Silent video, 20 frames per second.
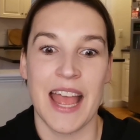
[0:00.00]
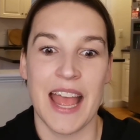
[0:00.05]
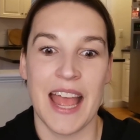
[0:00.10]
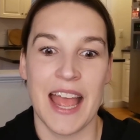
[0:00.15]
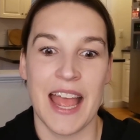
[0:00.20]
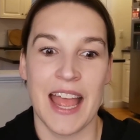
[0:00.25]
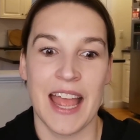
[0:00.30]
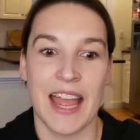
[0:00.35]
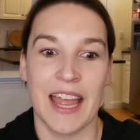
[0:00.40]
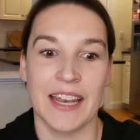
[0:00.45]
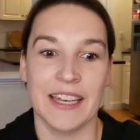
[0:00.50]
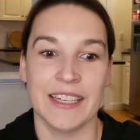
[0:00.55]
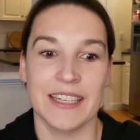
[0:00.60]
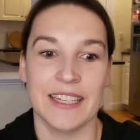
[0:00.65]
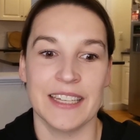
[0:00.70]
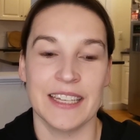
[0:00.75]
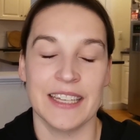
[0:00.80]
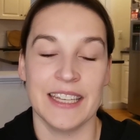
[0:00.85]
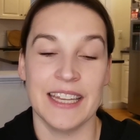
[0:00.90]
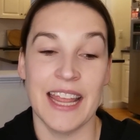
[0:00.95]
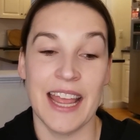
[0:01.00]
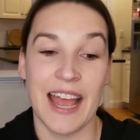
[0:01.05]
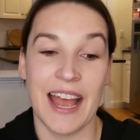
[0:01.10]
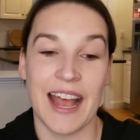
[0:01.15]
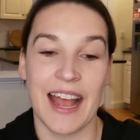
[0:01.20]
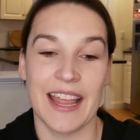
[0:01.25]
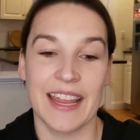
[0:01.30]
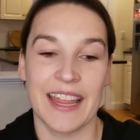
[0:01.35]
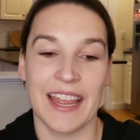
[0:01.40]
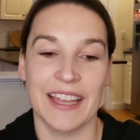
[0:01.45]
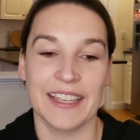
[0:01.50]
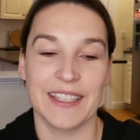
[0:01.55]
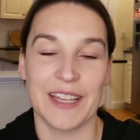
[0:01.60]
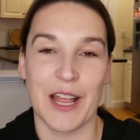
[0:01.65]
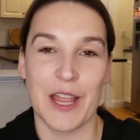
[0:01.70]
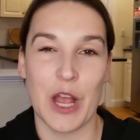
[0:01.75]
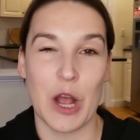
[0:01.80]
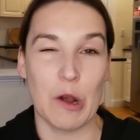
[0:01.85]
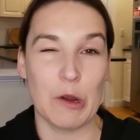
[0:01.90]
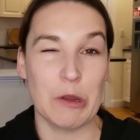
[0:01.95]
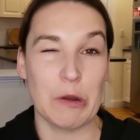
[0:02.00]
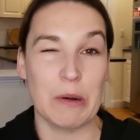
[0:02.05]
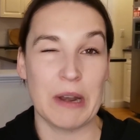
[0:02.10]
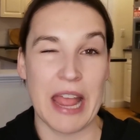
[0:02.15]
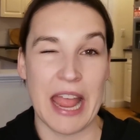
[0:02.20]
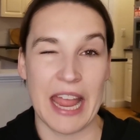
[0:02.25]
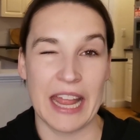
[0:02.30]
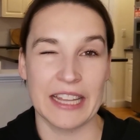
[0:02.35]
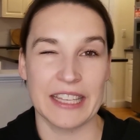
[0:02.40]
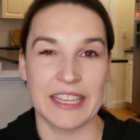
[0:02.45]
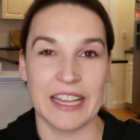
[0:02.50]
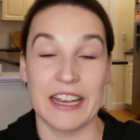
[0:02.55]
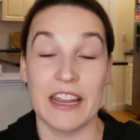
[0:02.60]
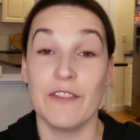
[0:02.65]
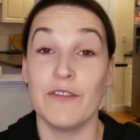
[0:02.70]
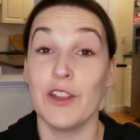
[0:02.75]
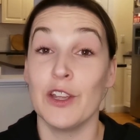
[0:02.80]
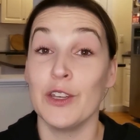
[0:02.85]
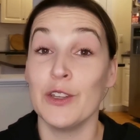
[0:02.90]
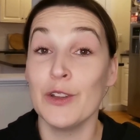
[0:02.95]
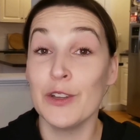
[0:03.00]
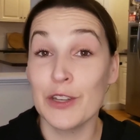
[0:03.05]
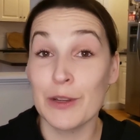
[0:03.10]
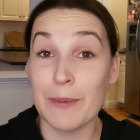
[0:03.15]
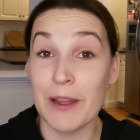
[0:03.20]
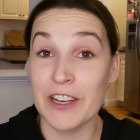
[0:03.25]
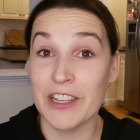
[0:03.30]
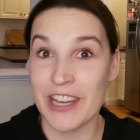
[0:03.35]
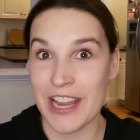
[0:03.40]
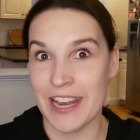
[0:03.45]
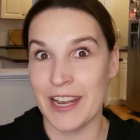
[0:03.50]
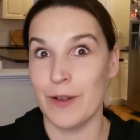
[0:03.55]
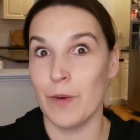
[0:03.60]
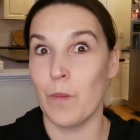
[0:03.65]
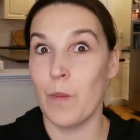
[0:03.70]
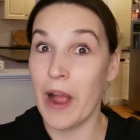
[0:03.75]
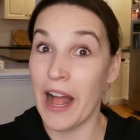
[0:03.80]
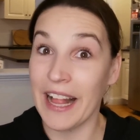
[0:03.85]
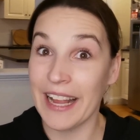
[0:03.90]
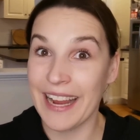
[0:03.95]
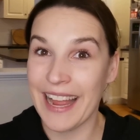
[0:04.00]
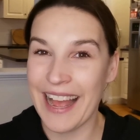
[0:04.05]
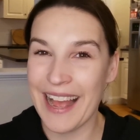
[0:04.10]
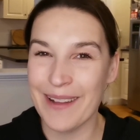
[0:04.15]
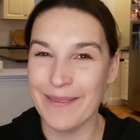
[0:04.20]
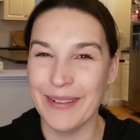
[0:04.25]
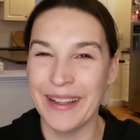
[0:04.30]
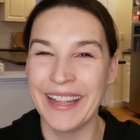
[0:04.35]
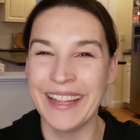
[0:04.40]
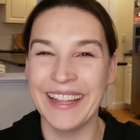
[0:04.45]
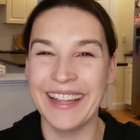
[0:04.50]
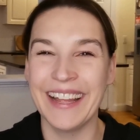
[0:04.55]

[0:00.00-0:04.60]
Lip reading: And yeah, I guess I owe you an answer. And if you're new to my channel, welcome.